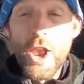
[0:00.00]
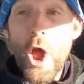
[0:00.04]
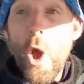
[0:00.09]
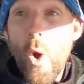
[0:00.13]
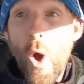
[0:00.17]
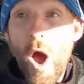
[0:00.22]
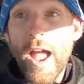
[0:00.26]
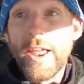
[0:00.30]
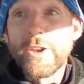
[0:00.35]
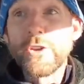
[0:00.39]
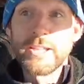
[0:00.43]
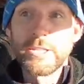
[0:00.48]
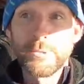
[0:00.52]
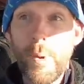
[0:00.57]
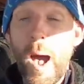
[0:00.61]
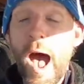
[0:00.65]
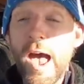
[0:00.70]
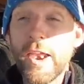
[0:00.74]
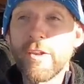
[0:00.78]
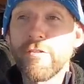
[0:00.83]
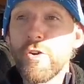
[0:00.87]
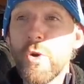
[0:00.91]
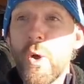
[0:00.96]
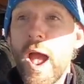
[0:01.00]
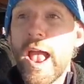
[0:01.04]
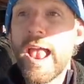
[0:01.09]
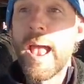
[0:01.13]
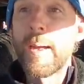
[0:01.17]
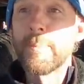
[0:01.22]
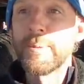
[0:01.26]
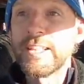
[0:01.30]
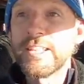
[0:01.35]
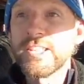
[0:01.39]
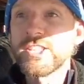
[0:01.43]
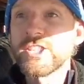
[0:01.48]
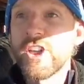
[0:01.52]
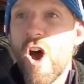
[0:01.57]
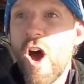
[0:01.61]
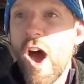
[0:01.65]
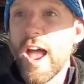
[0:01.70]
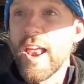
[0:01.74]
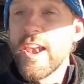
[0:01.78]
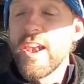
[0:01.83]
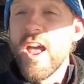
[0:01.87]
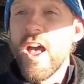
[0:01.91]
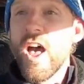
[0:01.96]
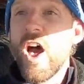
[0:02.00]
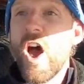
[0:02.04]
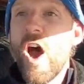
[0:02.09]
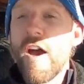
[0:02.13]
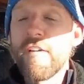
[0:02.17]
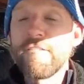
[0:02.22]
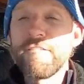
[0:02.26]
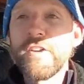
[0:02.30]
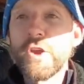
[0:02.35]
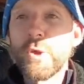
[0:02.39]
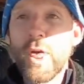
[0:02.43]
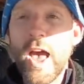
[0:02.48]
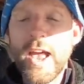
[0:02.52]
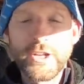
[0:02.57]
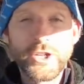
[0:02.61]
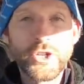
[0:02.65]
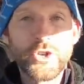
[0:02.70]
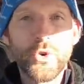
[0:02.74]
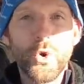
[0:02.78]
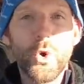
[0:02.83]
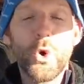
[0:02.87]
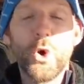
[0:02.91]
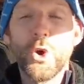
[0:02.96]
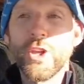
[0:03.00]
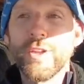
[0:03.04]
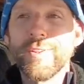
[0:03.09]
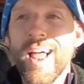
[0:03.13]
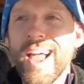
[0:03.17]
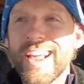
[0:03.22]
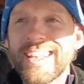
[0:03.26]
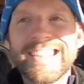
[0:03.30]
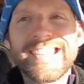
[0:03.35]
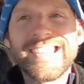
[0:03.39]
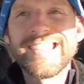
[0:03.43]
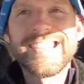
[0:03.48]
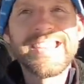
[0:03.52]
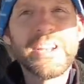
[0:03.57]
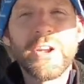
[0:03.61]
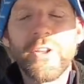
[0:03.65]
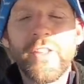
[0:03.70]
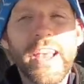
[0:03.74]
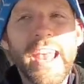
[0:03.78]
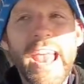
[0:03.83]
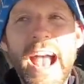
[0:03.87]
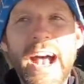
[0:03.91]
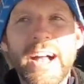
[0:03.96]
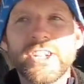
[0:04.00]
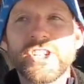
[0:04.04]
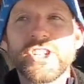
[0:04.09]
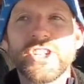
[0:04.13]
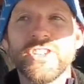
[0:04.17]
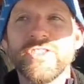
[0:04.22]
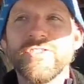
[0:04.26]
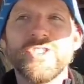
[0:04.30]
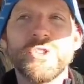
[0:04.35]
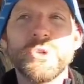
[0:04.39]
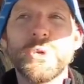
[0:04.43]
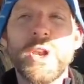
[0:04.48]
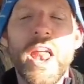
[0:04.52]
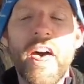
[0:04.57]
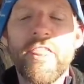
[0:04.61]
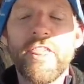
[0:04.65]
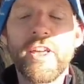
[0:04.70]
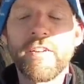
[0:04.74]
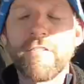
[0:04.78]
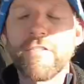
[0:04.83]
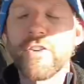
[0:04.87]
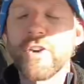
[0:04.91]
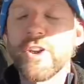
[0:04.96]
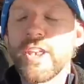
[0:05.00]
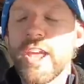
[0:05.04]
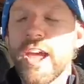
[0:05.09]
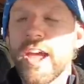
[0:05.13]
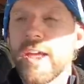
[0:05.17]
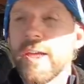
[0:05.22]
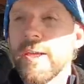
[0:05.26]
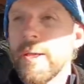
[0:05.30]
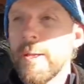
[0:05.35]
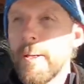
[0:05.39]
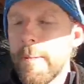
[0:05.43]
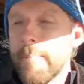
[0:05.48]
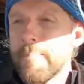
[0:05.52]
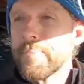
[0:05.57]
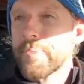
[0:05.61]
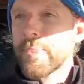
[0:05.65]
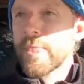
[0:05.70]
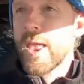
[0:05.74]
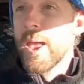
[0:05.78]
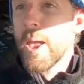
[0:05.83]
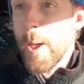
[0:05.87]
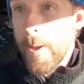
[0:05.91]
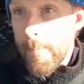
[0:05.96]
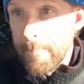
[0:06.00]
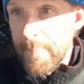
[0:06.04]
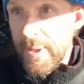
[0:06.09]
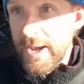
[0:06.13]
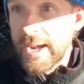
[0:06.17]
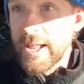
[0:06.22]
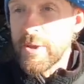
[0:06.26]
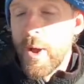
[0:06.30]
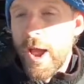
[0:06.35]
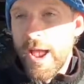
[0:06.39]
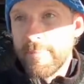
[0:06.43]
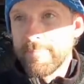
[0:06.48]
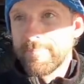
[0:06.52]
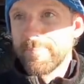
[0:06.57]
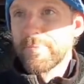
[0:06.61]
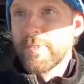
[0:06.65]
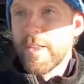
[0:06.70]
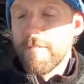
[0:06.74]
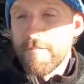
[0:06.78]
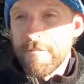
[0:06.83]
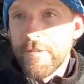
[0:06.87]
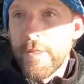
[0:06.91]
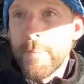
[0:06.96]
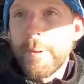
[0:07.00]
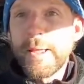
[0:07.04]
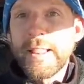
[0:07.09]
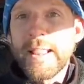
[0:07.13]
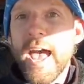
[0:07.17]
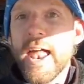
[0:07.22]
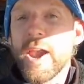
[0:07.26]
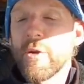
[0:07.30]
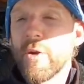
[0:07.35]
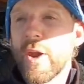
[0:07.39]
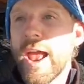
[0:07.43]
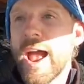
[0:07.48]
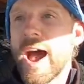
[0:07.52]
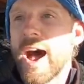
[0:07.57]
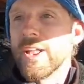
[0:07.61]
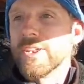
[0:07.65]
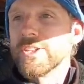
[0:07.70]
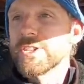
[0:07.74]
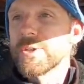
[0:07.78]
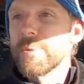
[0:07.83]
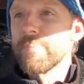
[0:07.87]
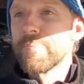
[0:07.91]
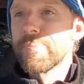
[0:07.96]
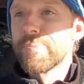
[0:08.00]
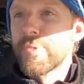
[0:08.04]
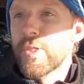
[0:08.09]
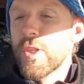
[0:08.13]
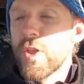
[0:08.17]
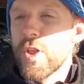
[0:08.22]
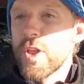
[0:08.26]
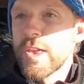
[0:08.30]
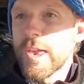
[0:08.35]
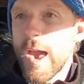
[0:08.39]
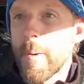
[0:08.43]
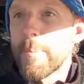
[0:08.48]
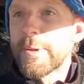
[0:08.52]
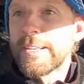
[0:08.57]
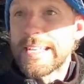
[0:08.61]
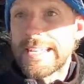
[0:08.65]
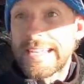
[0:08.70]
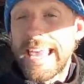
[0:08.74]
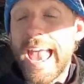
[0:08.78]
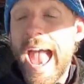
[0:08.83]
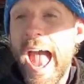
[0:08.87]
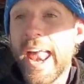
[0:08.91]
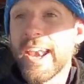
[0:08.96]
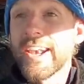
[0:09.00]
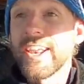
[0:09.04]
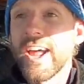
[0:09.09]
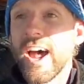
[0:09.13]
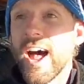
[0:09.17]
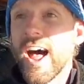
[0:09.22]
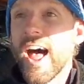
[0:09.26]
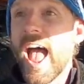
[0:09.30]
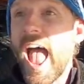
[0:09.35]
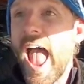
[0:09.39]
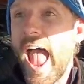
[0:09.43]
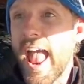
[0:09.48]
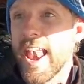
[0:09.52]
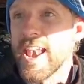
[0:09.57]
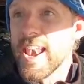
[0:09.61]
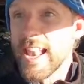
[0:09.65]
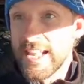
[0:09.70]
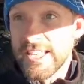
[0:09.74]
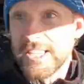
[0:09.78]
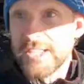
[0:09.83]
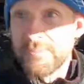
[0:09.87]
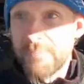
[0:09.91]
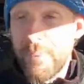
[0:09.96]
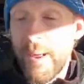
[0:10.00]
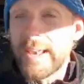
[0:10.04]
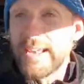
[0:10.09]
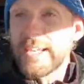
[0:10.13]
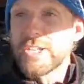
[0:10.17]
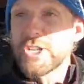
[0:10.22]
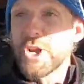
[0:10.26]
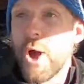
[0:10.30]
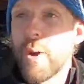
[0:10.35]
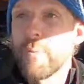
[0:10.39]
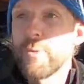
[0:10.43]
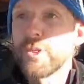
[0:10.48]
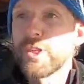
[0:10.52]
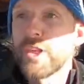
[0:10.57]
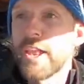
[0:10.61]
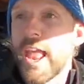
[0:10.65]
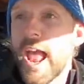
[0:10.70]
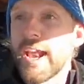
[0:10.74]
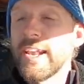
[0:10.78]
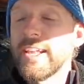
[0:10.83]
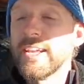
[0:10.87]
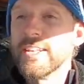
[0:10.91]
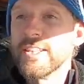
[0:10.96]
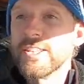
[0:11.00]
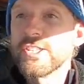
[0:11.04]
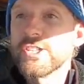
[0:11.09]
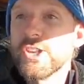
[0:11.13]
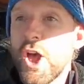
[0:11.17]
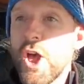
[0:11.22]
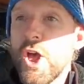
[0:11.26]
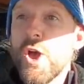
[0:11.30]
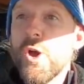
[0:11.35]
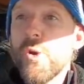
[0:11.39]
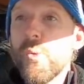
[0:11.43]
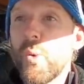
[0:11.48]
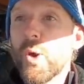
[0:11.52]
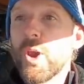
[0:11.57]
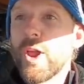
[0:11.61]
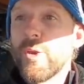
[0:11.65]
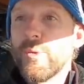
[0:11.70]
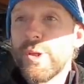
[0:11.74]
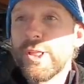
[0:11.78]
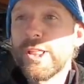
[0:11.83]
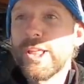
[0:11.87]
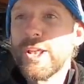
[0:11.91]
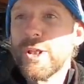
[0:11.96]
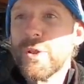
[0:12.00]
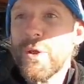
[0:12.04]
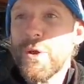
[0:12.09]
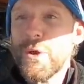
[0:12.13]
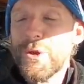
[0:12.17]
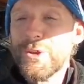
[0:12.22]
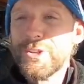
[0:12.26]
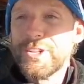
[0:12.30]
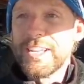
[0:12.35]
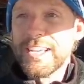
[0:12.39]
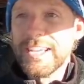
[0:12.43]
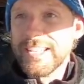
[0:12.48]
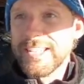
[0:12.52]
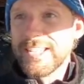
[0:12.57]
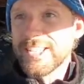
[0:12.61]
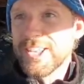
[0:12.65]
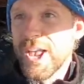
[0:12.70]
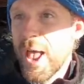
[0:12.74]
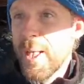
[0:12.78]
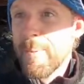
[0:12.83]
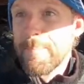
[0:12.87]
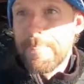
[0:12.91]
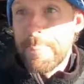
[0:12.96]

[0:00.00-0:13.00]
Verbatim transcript: I know I, it's part of who I am inside. I feel that draw to like sit on the couch and do nothing for a day. But anyway, flipping that around, coming to Canada and spending time with Canadians, what I really learned is